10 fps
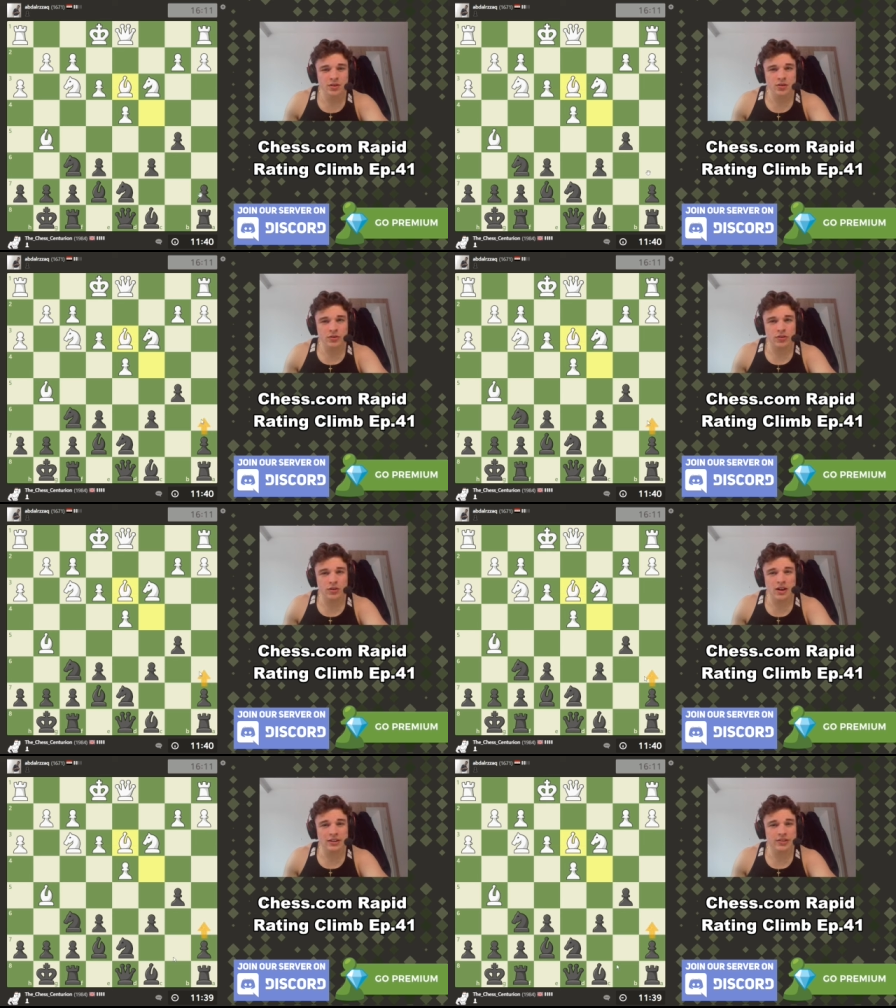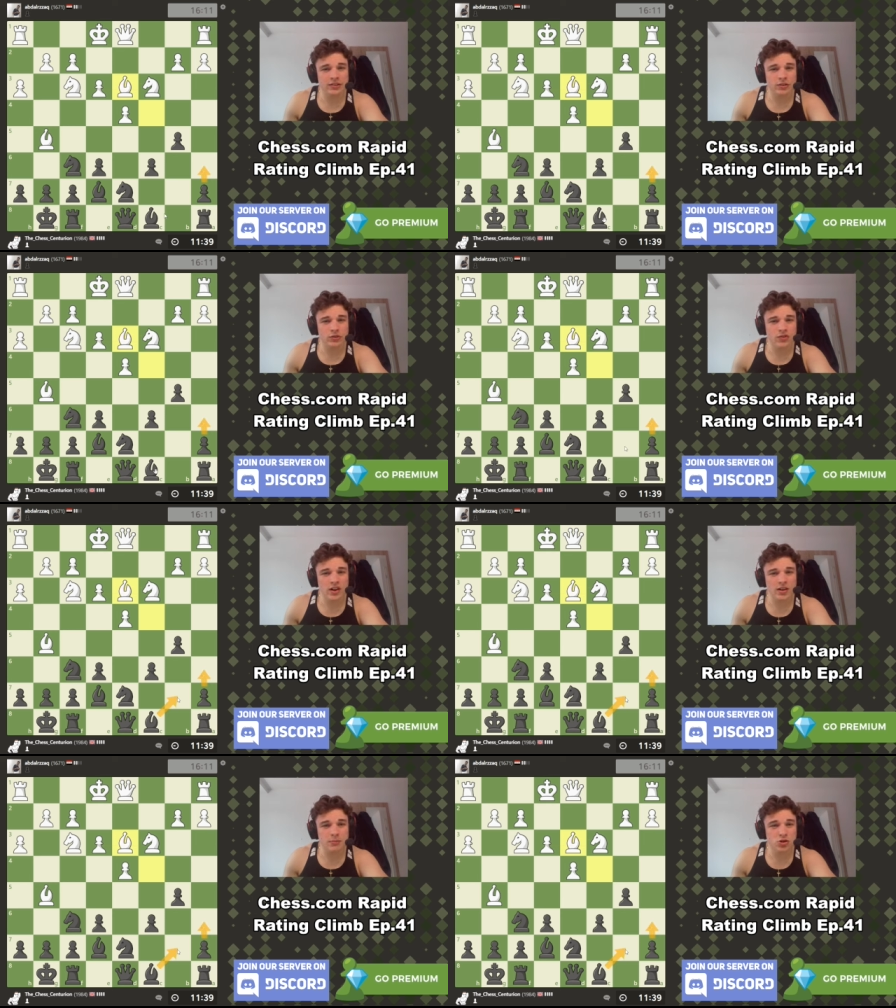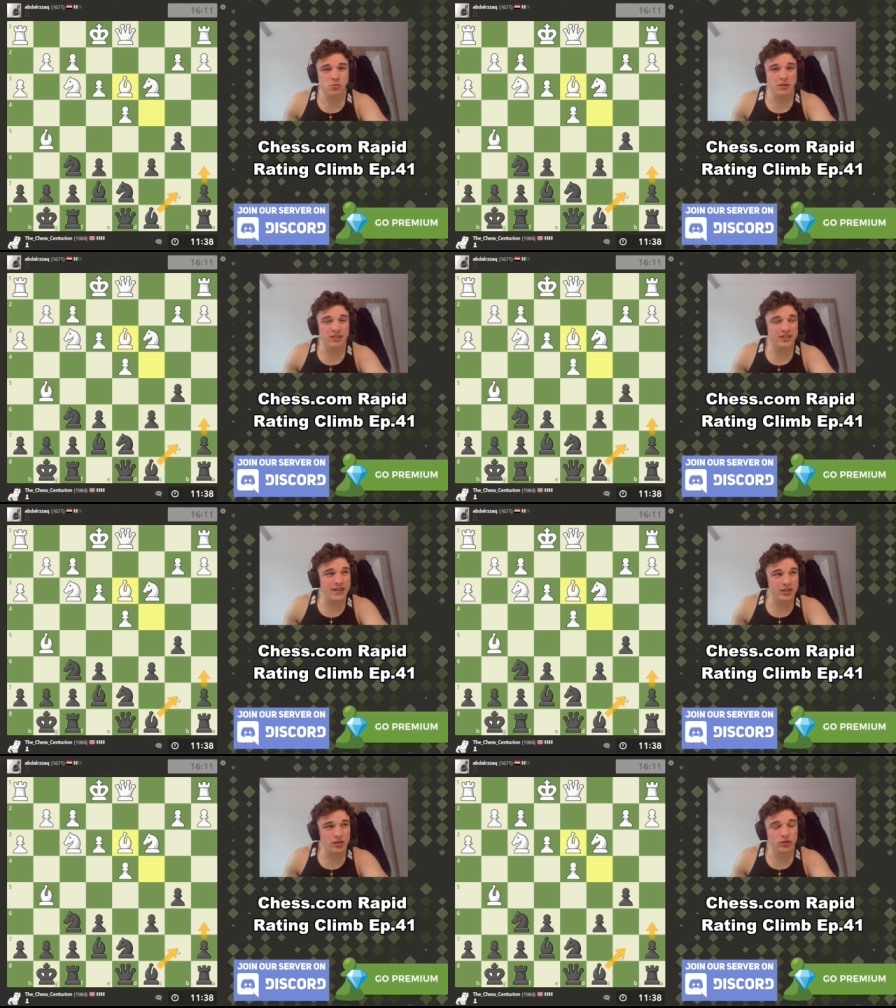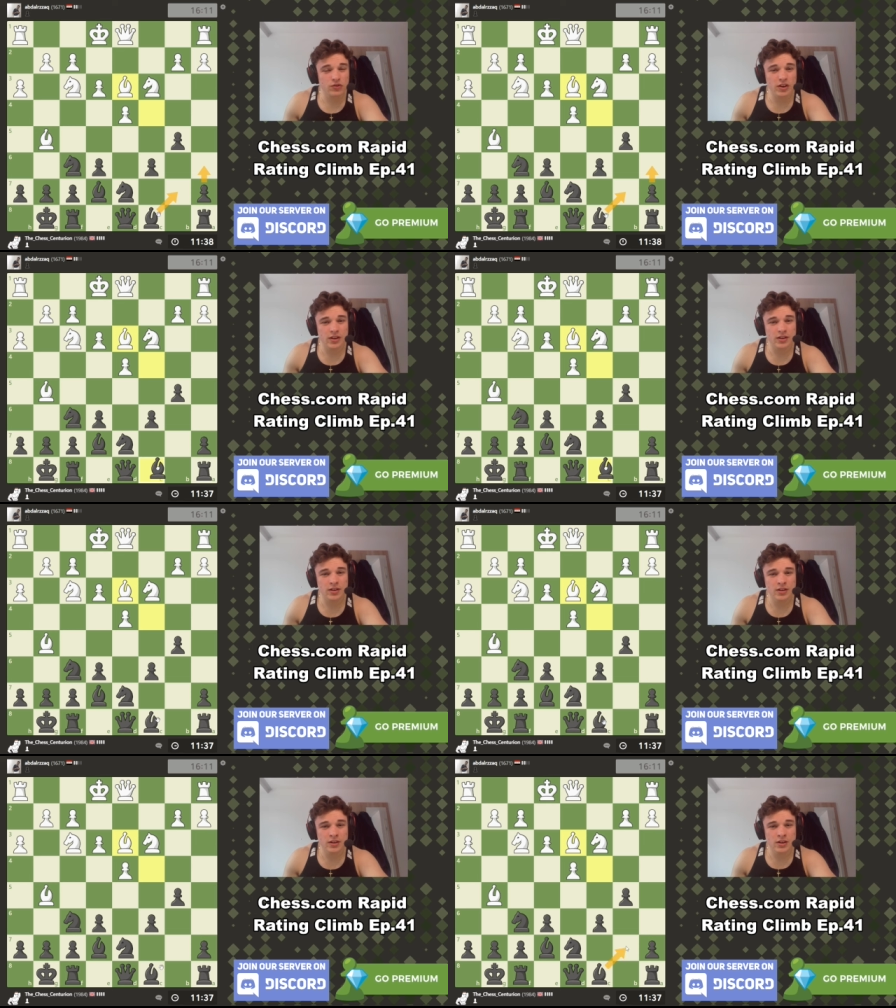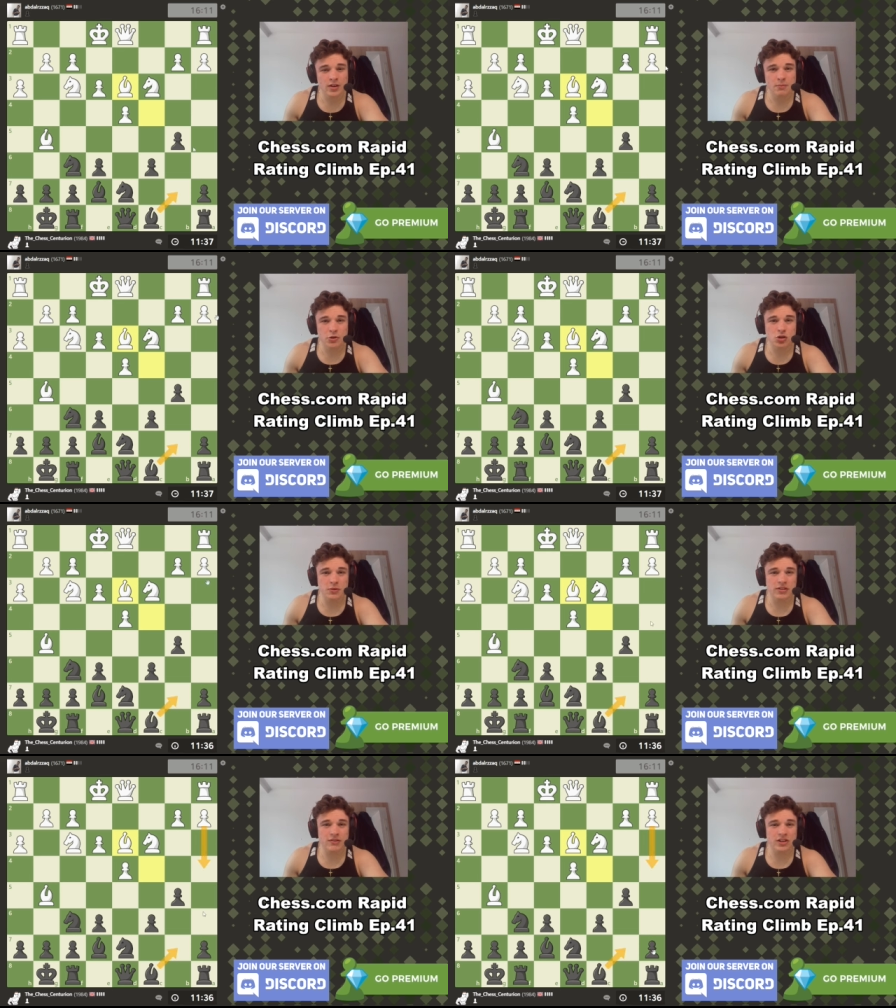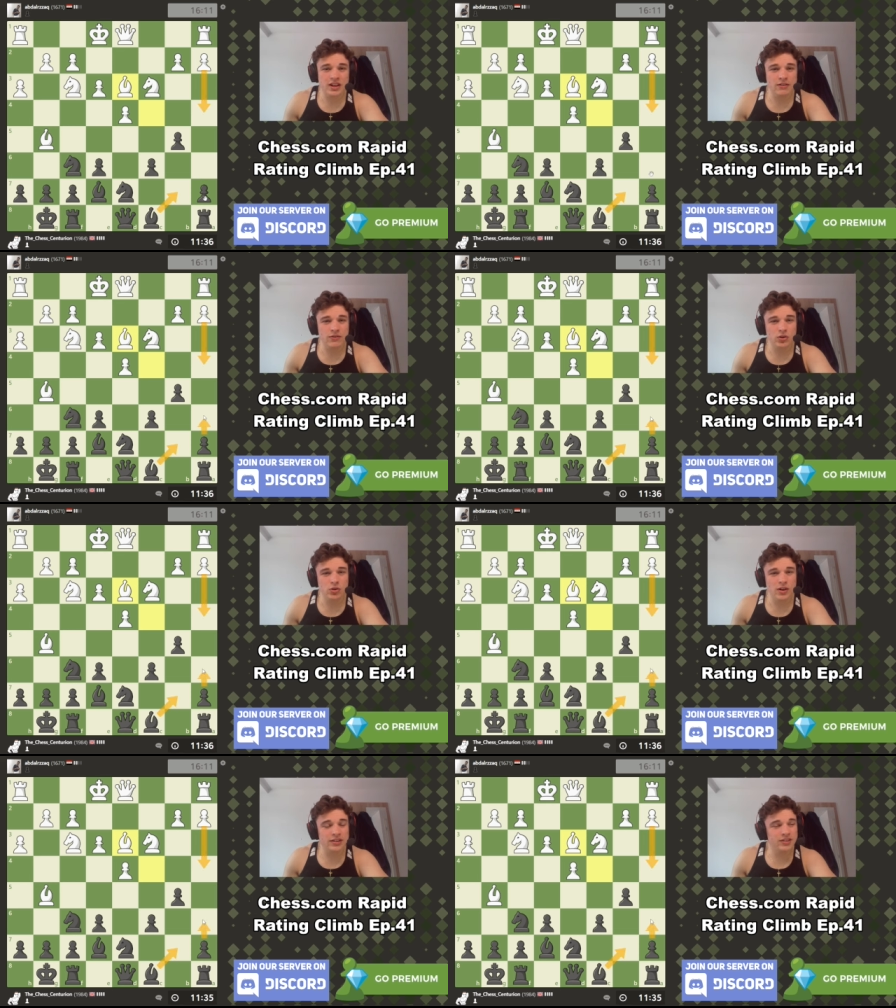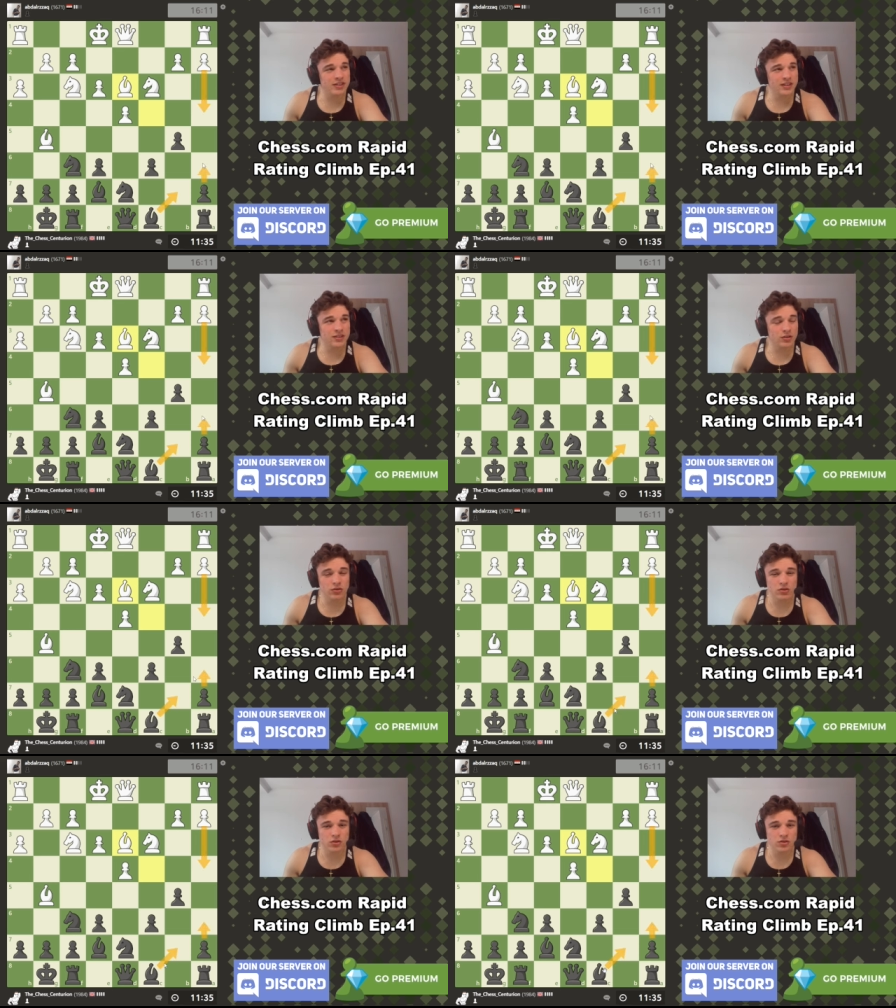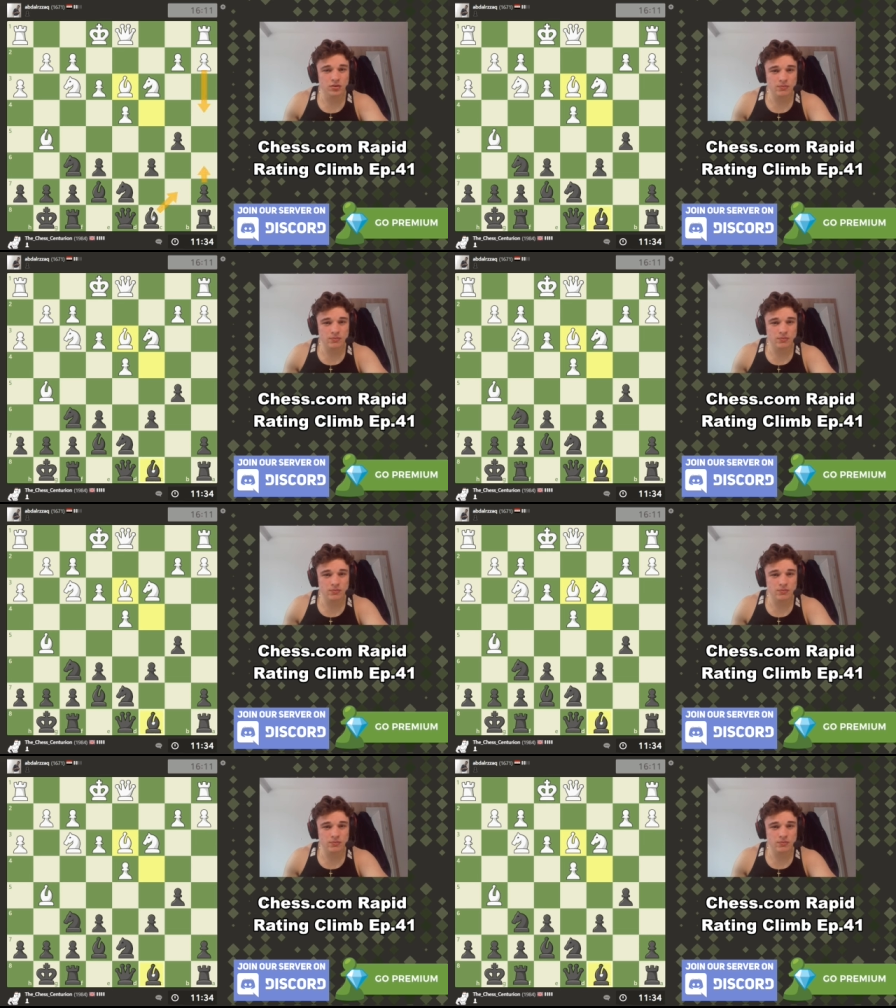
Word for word: So a six looks fine, bishop b seven looks fine, bishop b seven, a four, a six looks good.